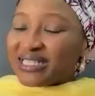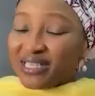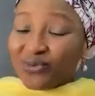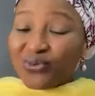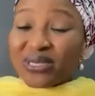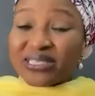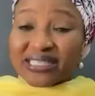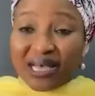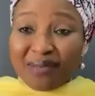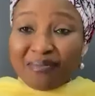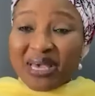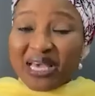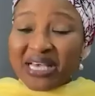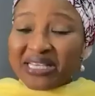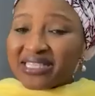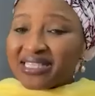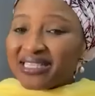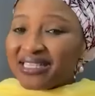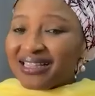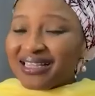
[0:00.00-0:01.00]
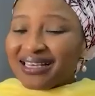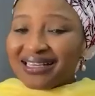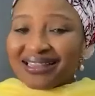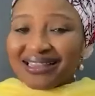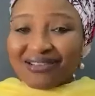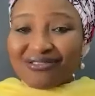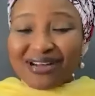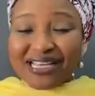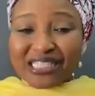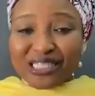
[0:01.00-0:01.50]
it was amazing. The
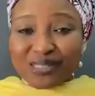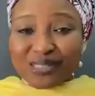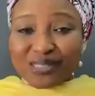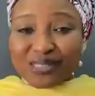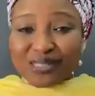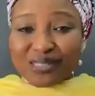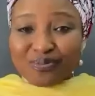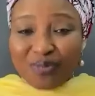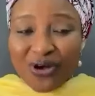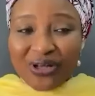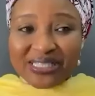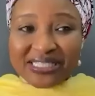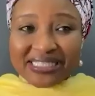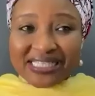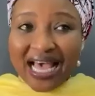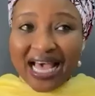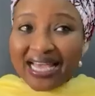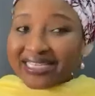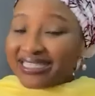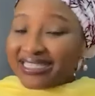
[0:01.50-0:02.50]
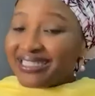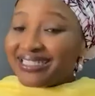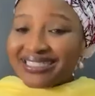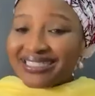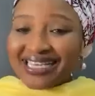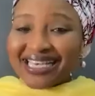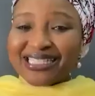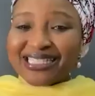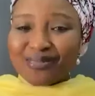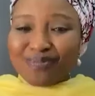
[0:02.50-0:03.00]
the, rest response i didn't
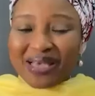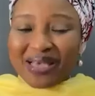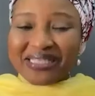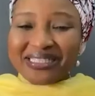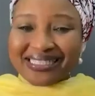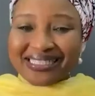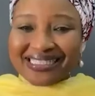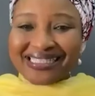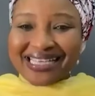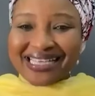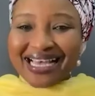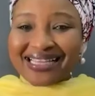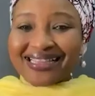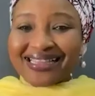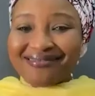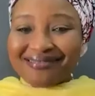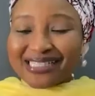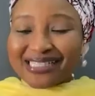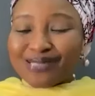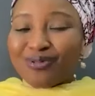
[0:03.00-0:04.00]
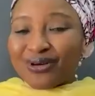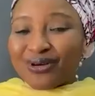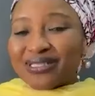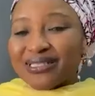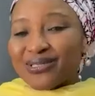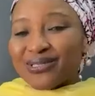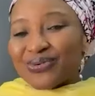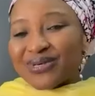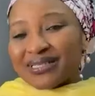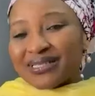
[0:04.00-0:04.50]
expect it and the
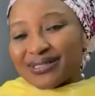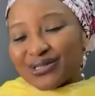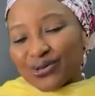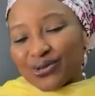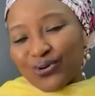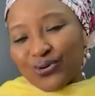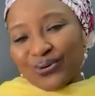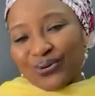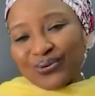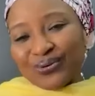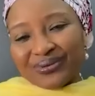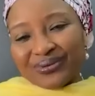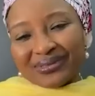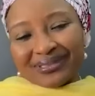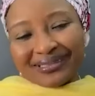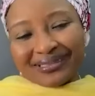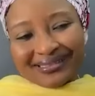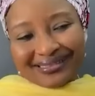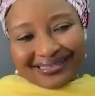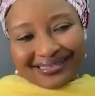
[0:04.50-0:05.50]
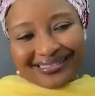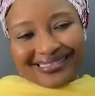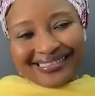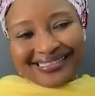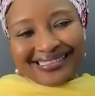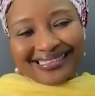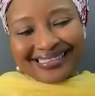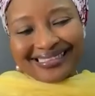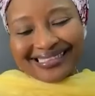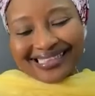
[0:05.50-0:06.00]
response was so good
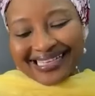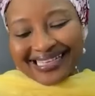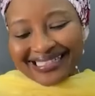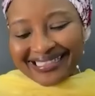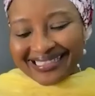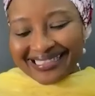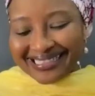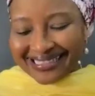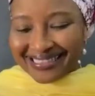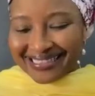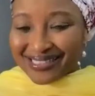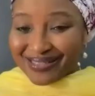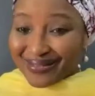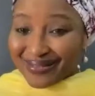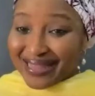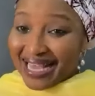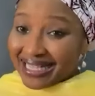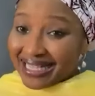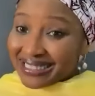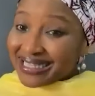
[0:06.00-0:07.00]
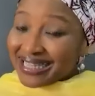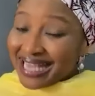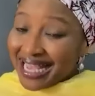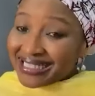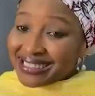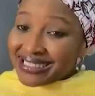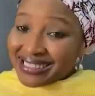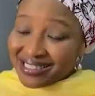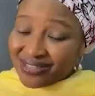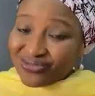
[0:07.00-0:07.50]
and it, so that that
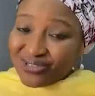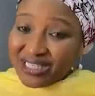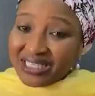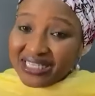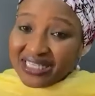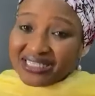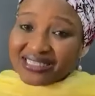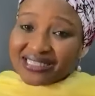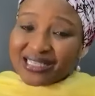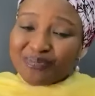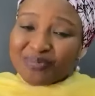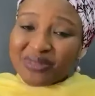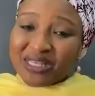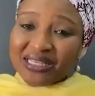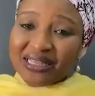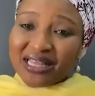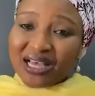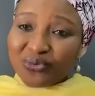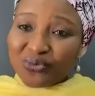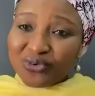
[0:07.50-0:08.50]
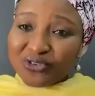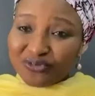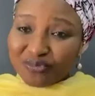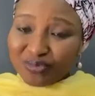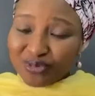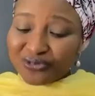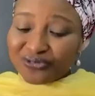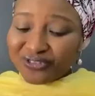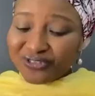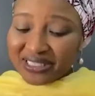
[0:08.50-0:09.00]
is really something that we've
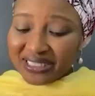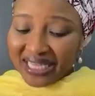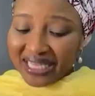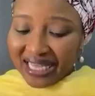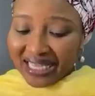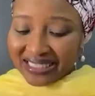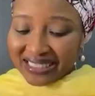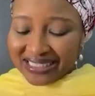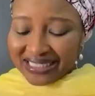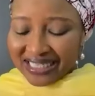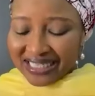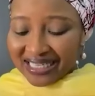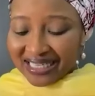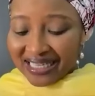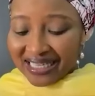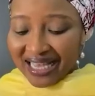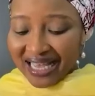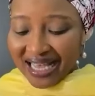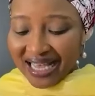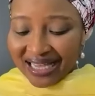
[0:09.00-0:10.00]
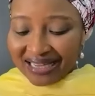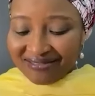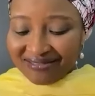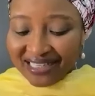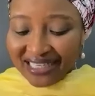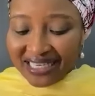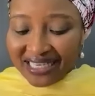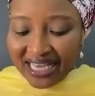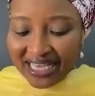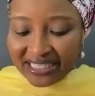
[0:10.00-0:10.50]
proven and uh,
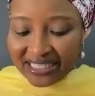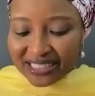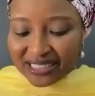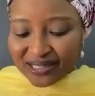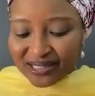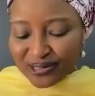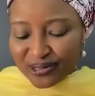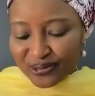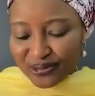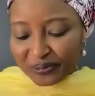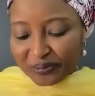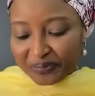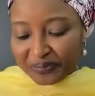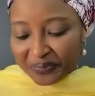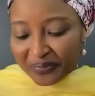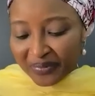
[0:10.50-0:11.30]
relates to